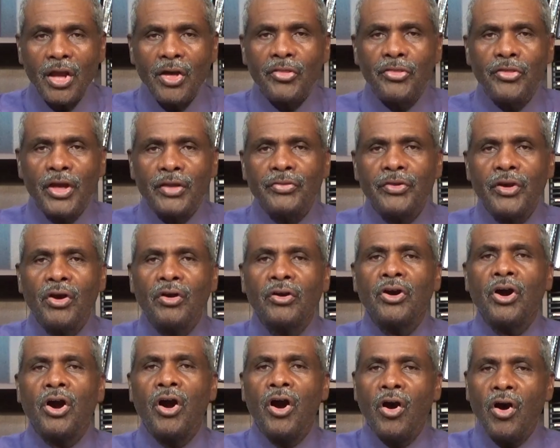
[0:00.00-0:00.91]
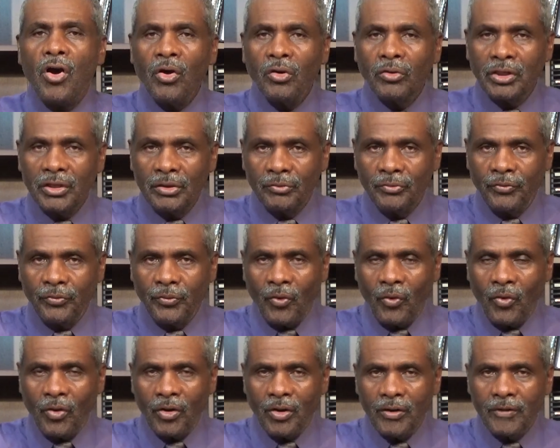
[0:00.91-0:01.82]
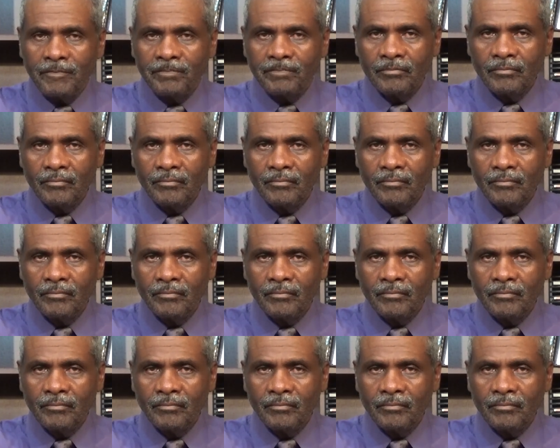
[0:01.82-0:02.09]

that they are calling for.